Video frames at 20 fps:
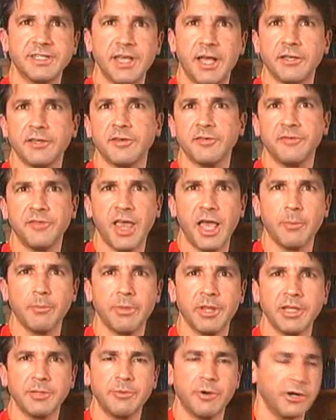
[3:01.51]
Italian flat
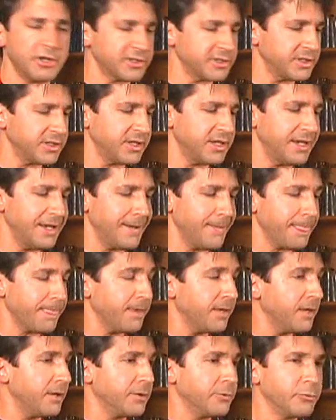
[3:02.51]
blade parsley.
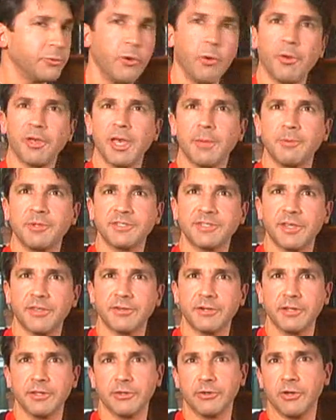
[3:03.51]
Growing up in
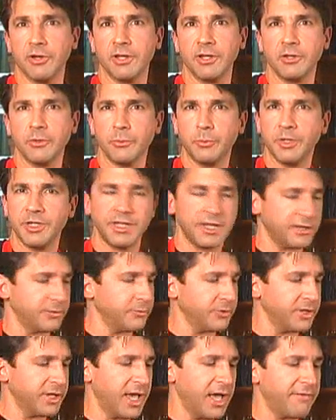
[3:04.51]
Southern Illinois, we
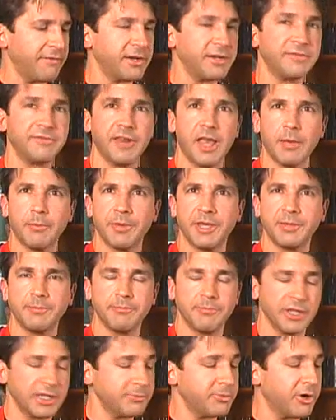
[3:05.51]
didn't really have any flat
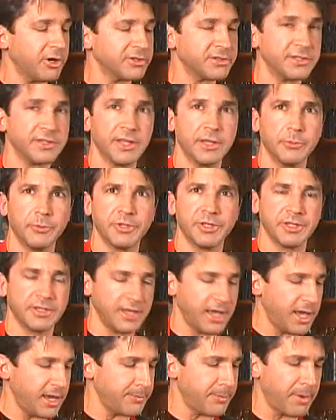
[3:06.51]
blade parsley that we could
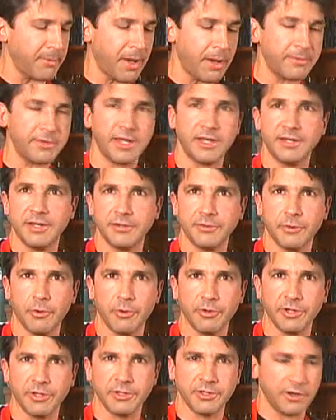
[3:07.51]
get. My mom and dad didn't
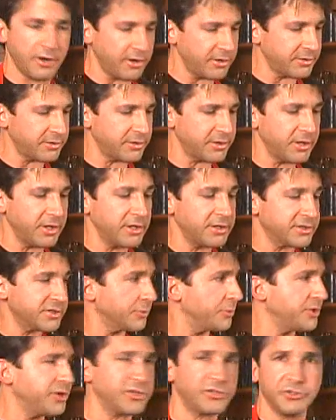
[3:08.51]
grow it in the garden,
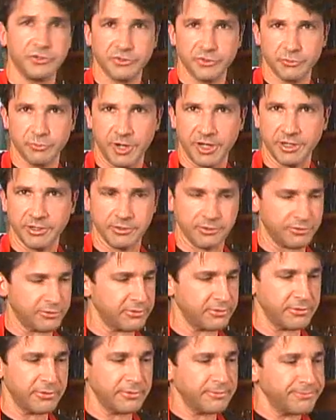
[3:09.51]
so we just used the
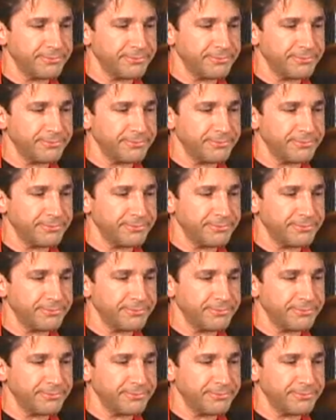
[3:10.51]
regular